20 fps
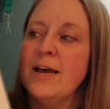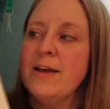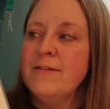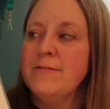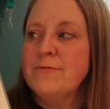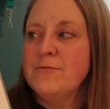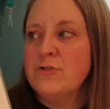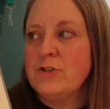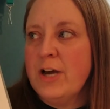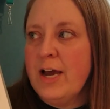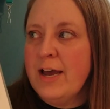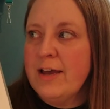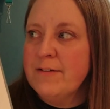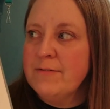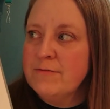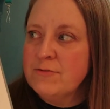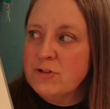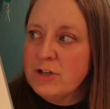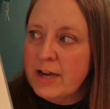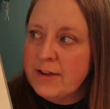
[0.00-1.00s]
drive, drive,
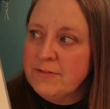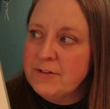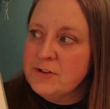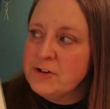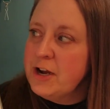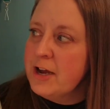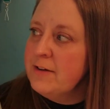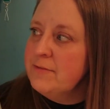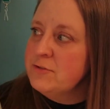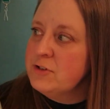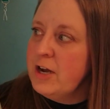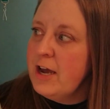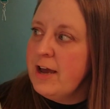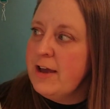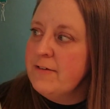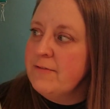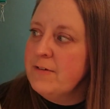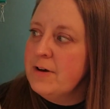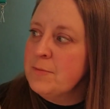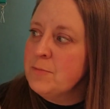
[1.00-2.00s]
drivey, drive,
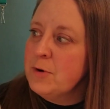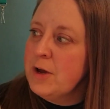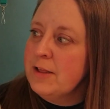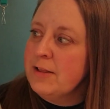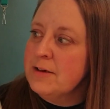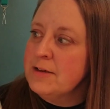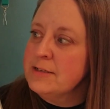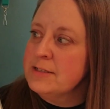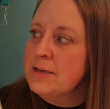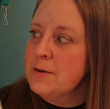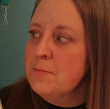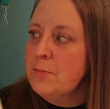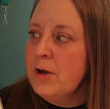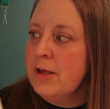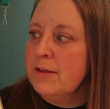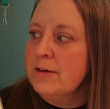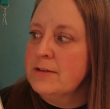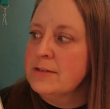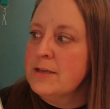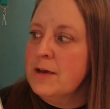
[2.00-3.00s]
drive, umbrellas,
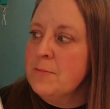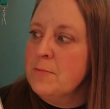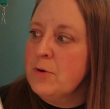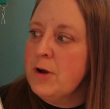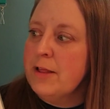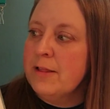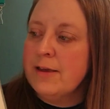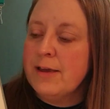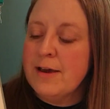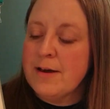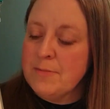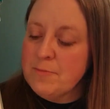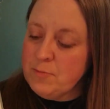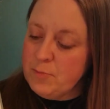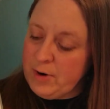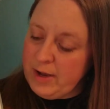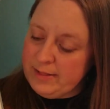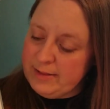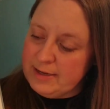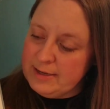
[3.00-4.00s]
umbrellas, umbrella,
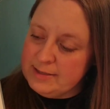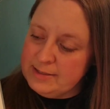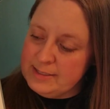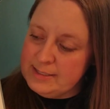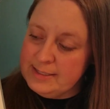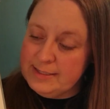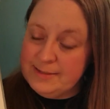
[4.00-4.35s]
umbrellas.